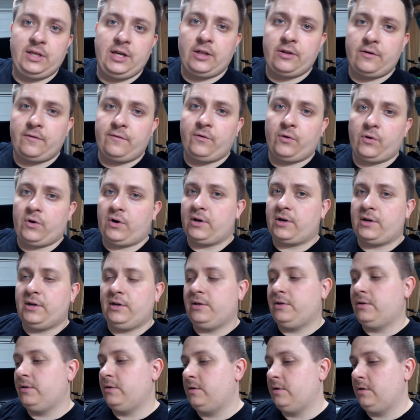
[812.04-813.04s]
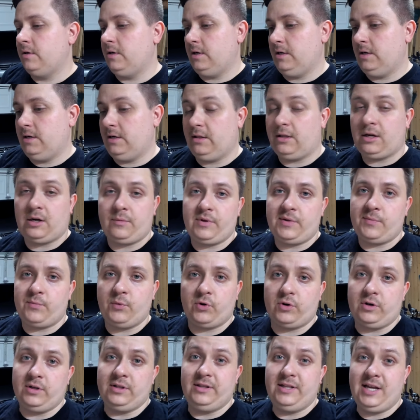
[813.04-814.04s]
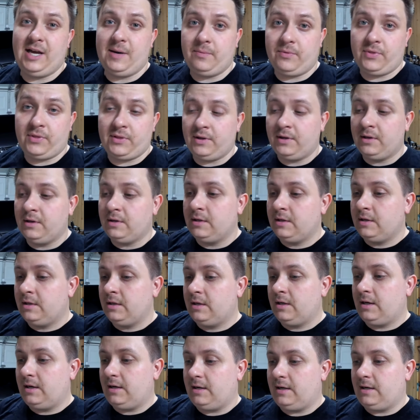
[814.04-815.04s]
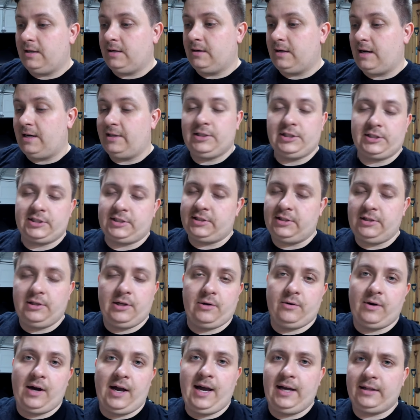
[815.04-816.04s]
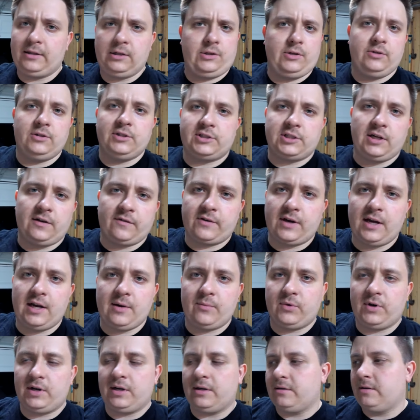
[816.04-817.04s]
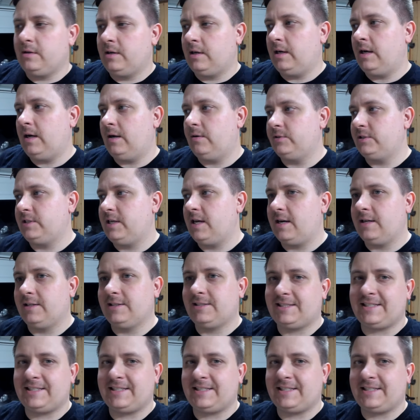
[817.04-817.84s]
the other fork uh, a little bit more in depth. Uh, I just, you know, I had to do this off camera. I was getting